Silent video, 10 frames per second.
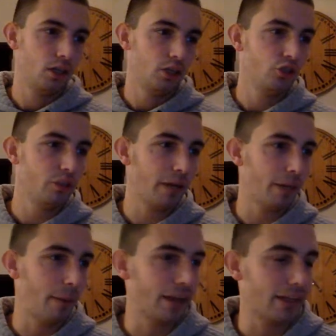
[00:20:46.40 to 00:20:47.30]
You should make a
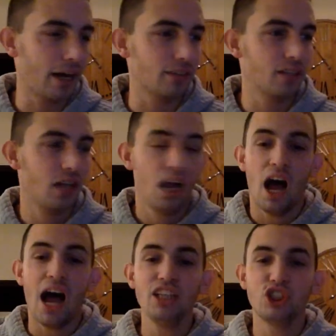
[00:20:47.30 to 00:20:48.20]
podcast.
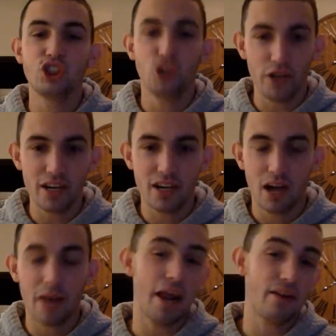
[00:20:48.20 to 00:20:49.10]
I should,
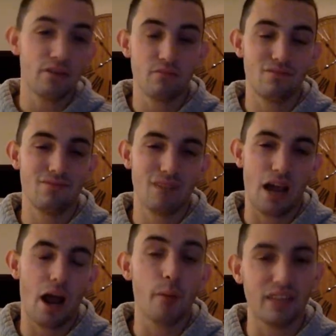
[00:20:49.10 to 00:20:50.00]
and
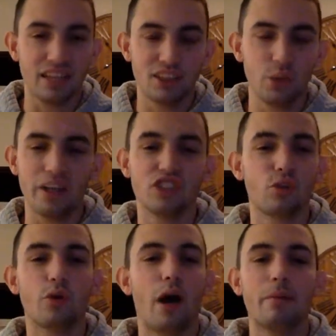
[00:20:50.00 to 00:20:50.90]
I would like to. I just
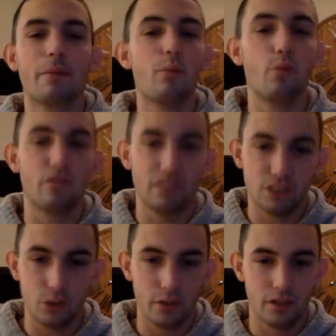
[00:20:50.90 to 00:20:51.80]
don't know how many people would
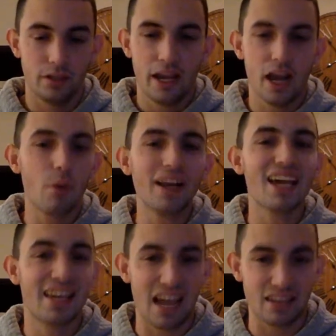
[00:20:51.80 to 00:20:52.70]
listen to it, and I want to
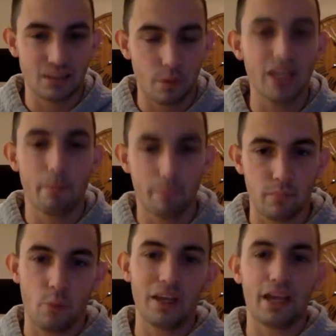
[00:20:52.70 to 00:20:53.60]
get guests. I want
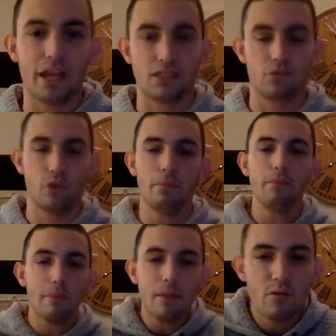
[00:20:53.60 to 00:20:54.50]
to get guests for it, but
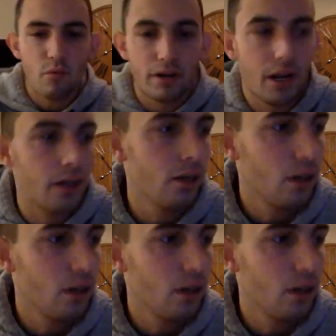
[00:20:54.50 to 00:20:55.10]
maybe one day.